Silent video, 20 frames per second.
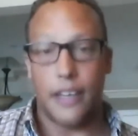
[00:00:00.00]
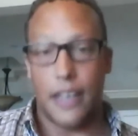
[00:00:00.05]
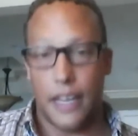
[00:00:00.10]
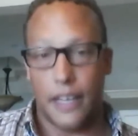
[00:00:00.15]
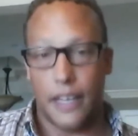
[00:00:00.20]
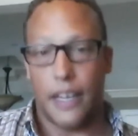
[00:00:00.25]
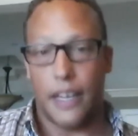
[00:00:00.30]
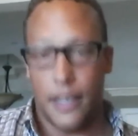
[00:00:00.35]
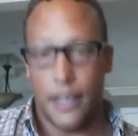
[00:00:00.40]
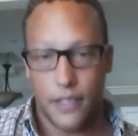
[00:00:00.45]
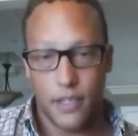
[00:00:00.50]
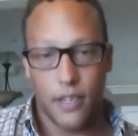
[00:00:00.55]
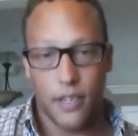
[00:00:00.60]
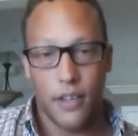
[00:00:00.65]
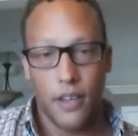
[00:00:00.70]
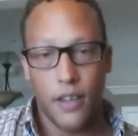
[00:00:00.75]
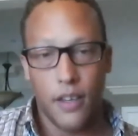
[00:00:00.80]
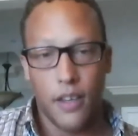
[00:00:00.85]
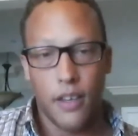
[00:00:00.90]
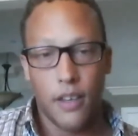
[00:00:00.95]
it.
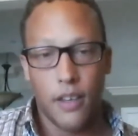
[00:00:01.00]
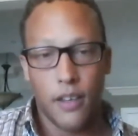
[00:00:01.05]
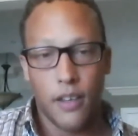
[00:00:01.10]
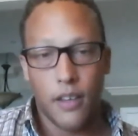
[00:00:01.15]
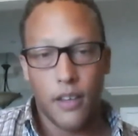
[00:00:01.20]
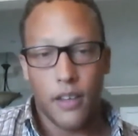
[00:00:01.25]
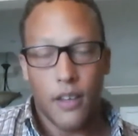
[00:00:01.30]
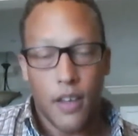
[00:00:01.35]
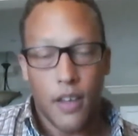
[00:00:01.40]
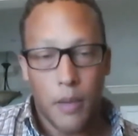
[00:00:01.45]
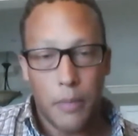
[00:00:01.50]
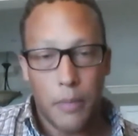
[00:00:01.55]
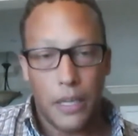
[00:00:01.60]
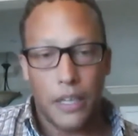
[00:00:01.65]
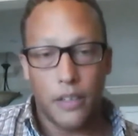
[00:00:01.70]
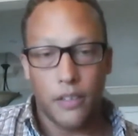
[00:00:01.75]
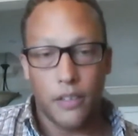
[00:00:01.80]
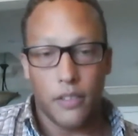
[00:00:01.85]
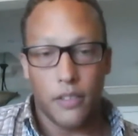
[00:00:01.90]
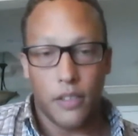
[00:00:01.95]
I
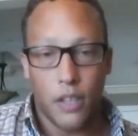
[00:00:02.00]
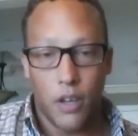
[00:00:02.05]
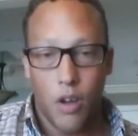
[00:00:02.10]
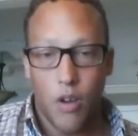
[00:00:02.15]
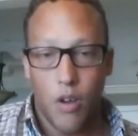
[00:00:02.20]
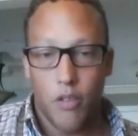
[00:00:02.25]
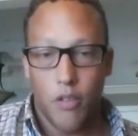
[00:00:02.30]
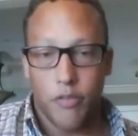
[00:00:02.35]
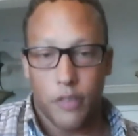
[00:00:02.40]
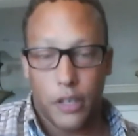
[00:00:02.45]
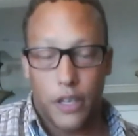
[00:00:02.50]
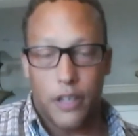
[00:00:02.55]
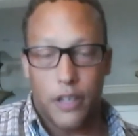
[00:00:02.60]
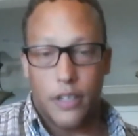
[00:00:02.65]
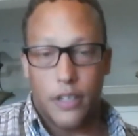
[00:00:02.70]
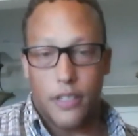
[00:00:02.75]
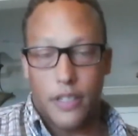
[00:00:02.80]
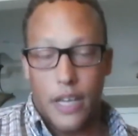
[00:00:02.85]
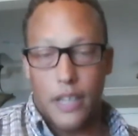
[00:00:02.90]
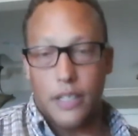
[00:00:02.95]
mean, you know, for
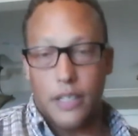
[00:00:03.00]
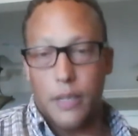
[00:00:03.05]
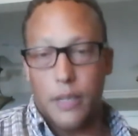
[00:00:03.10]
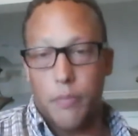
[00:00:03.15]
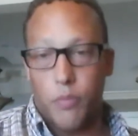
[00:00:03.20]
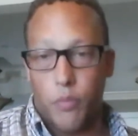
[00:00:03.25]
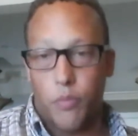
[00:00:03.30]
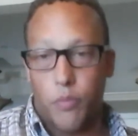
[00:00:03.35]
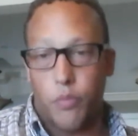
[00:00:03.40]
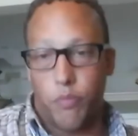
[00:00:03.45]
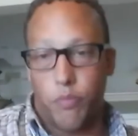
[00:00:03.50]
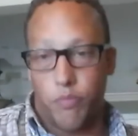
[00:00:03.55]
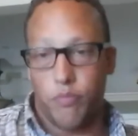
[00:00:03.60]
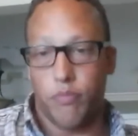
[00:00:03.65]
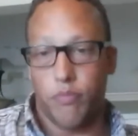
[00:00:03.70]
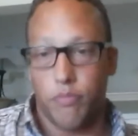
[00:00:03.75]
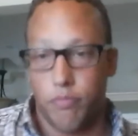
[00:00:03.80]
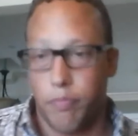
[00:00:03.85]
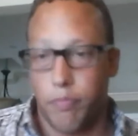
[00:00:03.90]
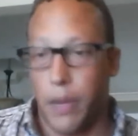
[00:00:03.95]
goodness sakes, I'm
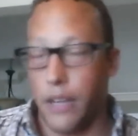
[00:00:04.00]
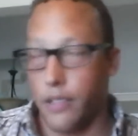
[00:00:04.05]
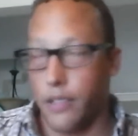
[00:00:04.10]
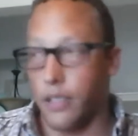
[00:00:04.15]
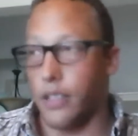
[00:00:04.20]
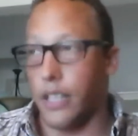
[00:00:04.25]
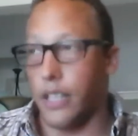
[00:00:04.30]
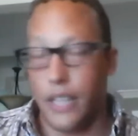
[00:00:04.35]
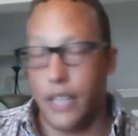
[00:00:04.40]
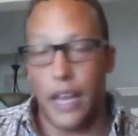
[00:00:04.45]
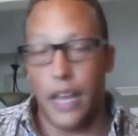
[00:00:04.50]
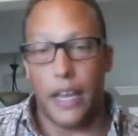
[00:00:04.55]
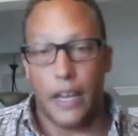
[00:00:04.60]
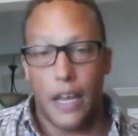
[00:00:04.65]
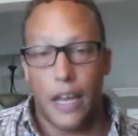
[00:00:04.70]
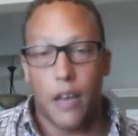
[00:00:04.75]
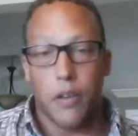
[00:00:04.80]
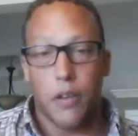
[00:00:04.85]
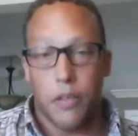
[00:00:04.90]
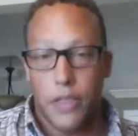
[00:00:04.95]
basically taking
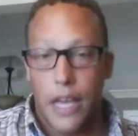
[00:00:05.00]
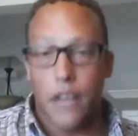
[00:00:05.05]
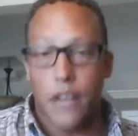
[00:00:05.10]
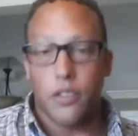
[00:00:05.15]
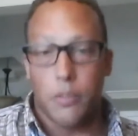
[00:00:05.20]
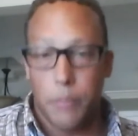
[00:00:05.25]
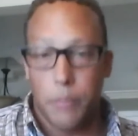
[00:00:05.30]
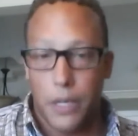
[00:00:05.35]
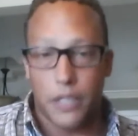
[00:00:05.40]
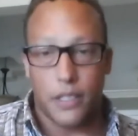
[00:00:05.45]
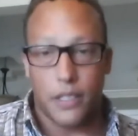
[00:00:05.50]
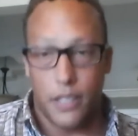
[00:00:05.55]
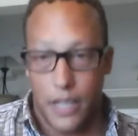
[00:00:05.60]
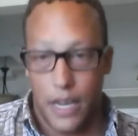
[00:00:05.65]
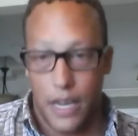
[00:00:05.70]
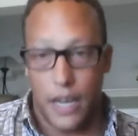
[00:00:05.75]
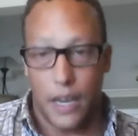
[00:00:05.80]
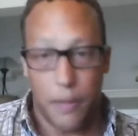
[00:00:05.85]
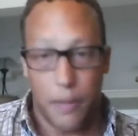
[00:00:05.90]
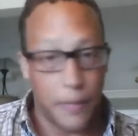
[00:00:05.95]
out $1,000 a
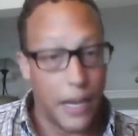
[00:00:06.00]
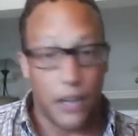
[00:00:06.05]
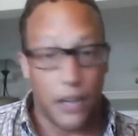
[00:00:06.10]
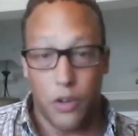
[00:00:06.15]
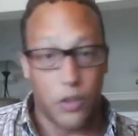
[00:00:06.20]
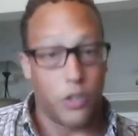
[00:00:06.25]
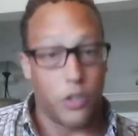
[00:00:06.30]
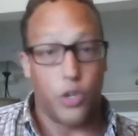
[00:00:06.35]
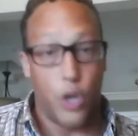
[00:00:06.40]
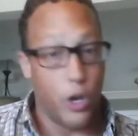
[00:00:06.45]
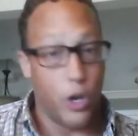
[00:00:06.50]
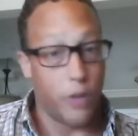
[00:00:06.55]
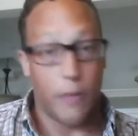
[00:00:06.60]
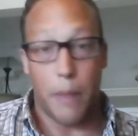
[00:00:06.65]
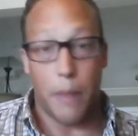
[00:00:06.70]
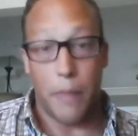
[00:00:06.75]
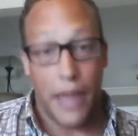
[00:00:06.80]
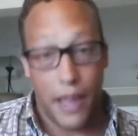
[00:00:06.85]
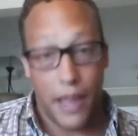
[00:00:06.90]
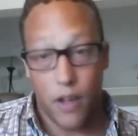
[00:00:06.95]
day. I'm not going to turn my
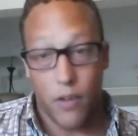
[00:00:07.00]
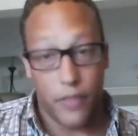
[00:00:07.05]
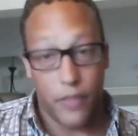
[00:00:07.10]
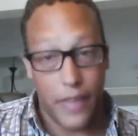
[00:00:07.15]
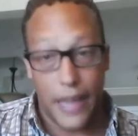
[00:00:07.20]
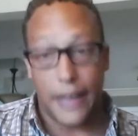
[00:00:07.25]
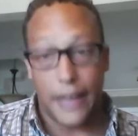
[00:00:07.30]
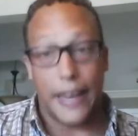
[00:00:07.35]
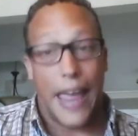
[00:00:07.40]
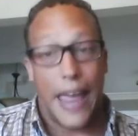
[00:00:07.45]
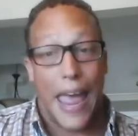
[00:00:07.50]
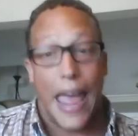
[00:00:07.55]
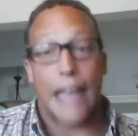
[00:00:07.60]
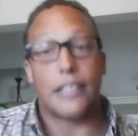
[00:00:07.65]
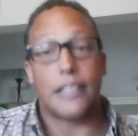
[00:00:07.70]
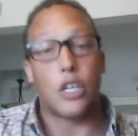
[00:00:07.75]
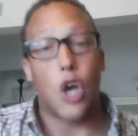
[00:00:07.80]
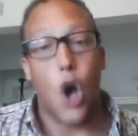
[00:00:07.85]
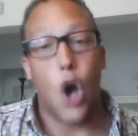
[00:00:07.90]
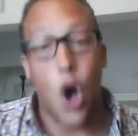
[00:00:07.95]
back on that
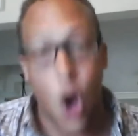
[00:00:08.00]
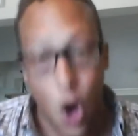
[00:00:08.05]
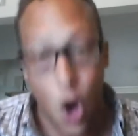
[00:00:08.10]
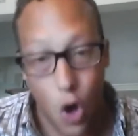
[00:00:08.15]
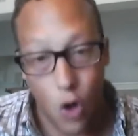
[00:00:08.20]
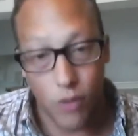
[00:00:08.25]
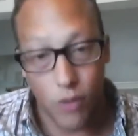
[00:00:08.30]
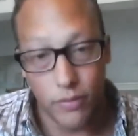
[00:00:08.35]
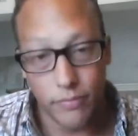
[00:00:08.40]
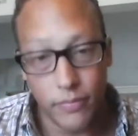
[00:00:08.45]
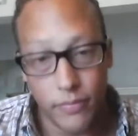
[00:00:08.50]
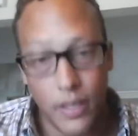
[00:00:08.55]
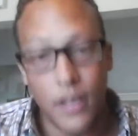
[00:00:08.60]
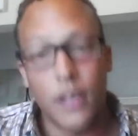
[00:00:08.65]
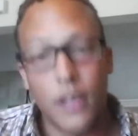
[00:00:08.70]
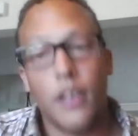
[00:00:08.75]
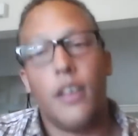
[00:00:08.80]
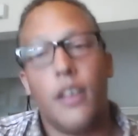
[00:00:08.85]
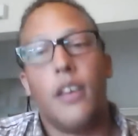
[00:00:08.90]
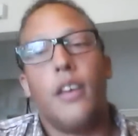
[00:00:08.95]
at all.
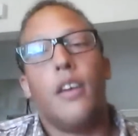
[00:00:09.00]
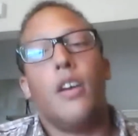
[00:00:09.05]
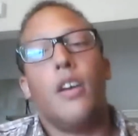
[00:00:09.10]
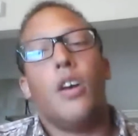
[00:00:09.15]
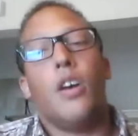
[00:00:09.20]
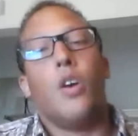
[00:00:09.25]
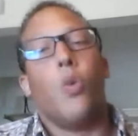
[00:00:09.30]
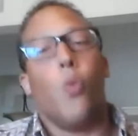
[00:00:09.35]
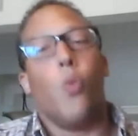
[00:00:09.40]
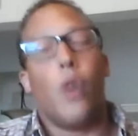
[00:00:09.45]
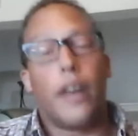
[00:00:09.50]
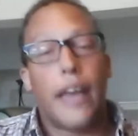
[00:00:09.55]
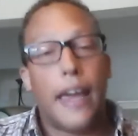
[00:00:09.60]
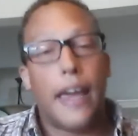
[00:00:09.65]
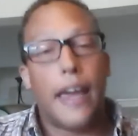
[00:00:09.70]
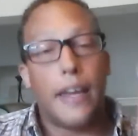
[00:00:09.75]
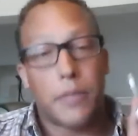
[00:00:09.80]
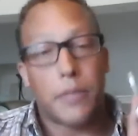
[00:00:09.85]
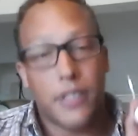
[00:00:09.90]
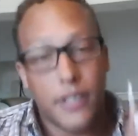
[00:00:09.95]
What I
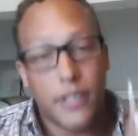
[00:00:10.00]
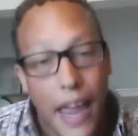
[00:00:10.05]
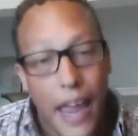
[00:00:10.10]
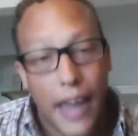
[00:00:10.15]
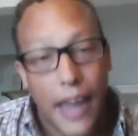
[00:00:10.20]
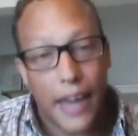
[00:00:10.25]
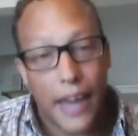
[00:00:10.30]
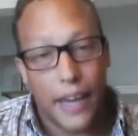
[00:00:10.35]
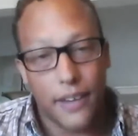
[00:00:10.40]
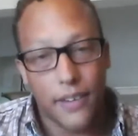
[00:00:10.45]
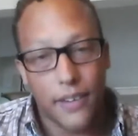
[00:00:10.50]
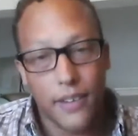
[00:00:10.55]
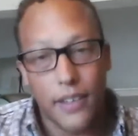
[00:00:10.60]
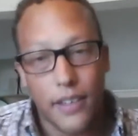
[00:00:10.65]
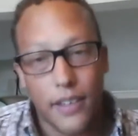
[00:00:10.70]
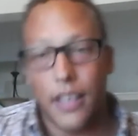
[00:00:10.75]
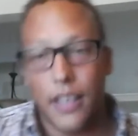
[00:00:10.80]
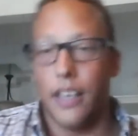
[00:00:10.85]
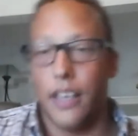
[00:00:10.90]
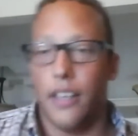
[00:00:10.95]
am saying
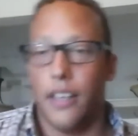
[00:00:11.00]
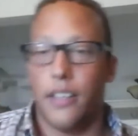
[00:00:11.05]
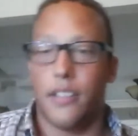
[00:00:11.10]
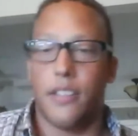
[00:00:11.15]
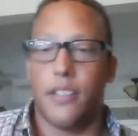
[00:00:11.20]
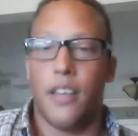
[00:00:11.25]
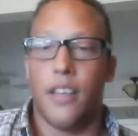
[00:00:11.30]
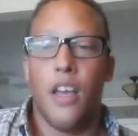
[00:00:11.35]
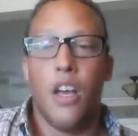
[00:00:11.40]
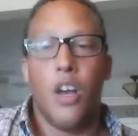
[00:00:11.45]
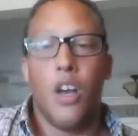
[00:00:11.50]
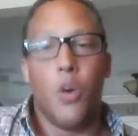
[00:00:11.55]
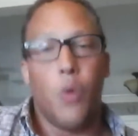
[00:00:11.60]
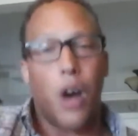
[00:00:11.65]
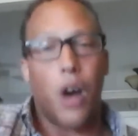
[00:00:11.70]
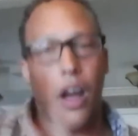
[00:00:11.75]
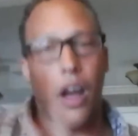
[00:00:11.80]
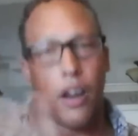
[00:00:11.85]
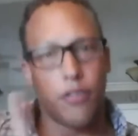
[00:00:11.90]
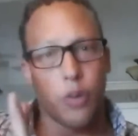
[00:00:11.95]
is,
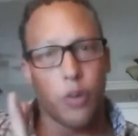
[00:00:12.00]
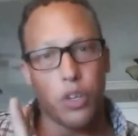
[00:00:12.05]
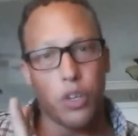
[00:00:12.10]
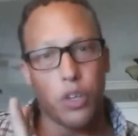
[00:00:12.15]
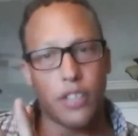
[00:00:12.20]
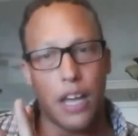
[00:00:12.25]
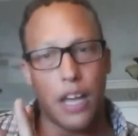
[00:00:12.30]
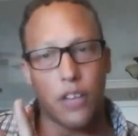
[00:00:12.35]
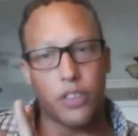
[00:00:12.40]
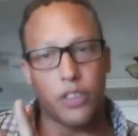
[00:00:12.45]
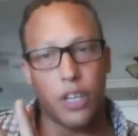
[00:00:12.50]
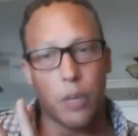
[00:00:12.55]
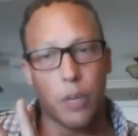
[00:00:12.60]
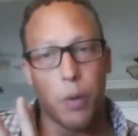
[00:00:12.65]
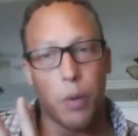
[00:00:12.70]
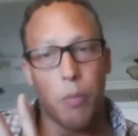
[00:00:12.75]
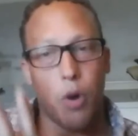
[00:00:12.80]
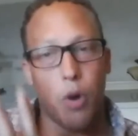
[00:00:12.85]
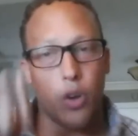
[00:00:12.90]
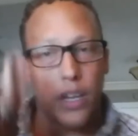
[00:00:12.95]
while everyone's out there
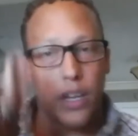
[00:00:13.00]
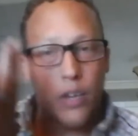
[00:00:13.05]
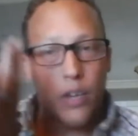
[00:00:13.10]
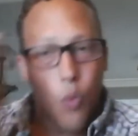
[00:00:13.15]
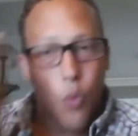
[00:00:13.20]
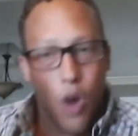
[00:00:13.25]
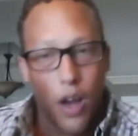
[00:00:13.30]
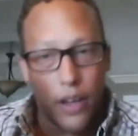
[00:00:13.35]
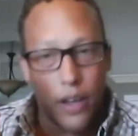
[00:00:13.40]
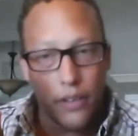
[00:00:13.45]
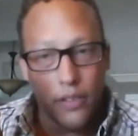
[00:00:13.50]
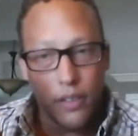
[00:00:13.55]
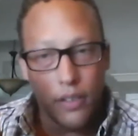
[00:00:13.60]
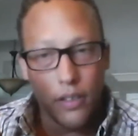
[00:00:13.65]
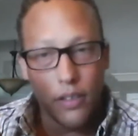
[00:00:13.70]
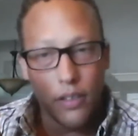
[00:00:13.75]
promoting one,